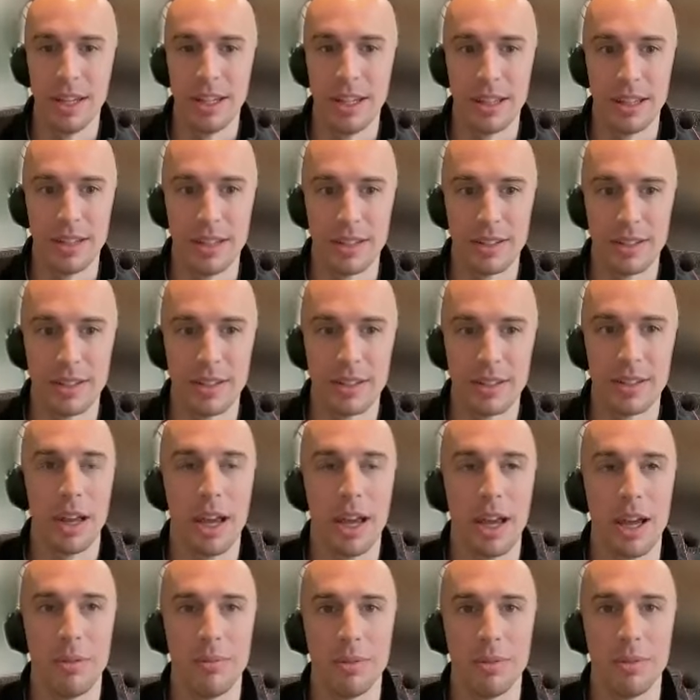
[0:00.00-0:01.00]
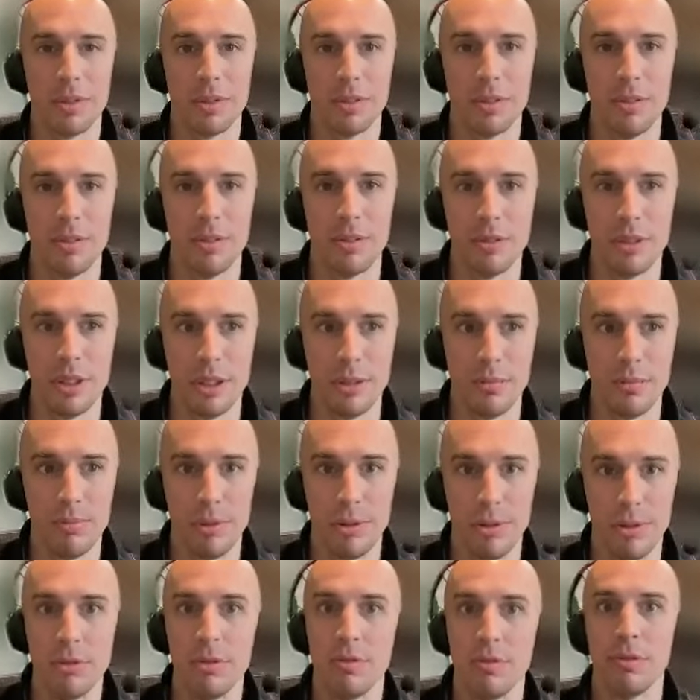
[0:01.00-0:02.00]
this absolutely
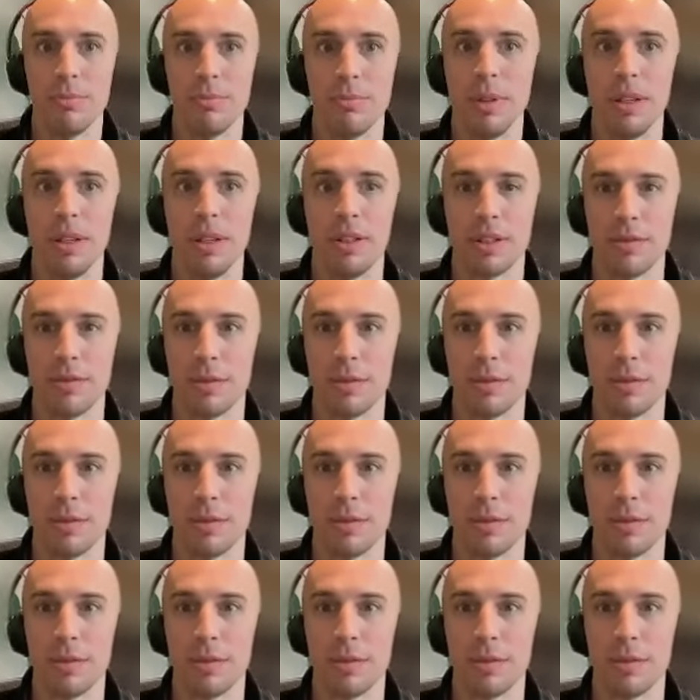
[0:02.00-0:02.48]
beautiful piece